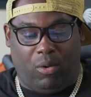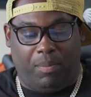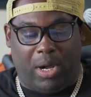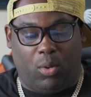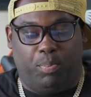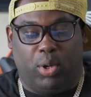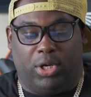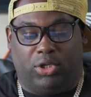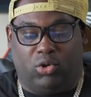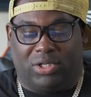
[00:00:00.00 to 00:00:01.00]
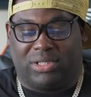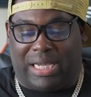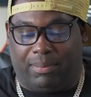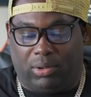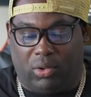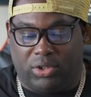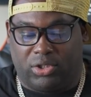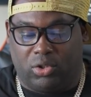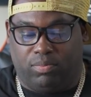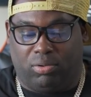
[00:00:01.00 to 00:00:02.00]
about putting your stop loss
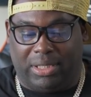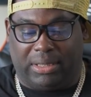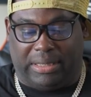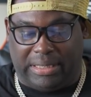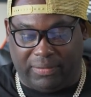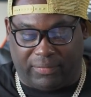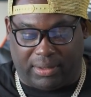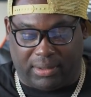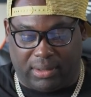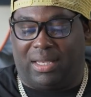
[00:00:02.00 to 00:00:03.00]
to break even